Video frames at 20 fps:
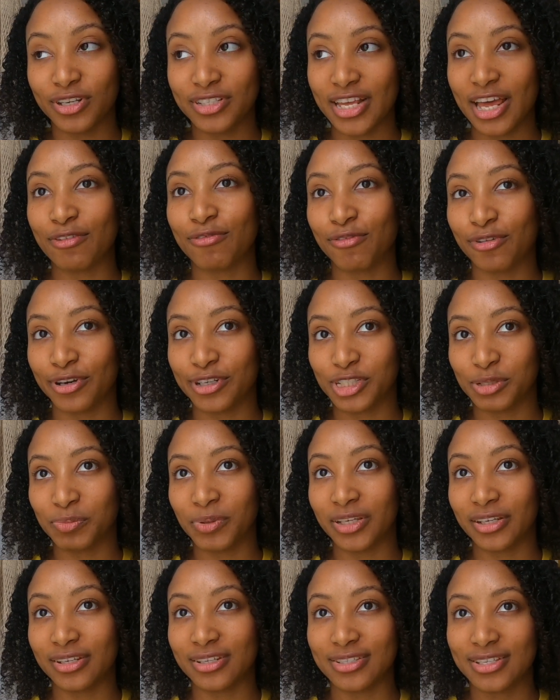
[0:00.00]
us at first
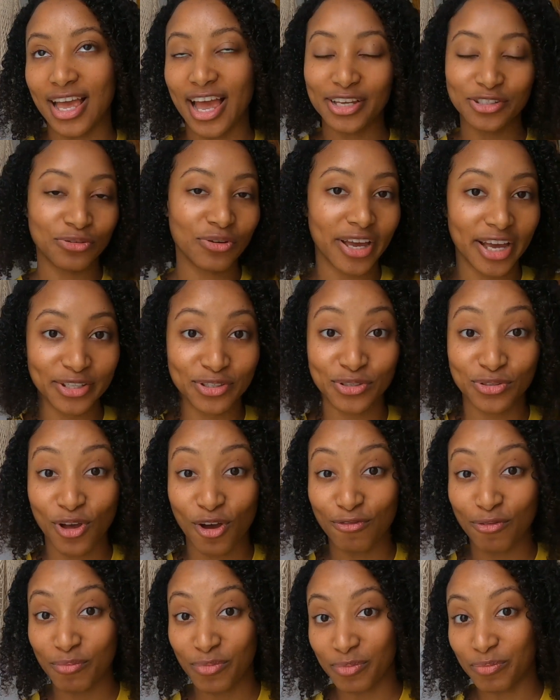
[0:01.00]
because as you guys
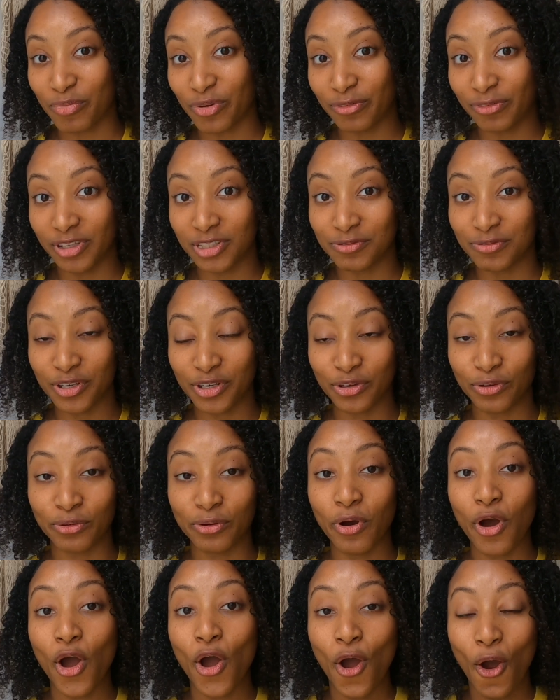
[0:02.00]
saw from a previous
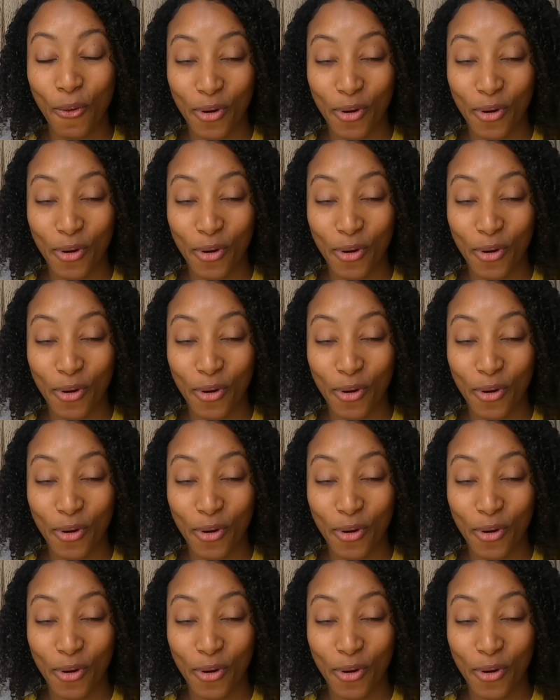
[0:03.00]
video,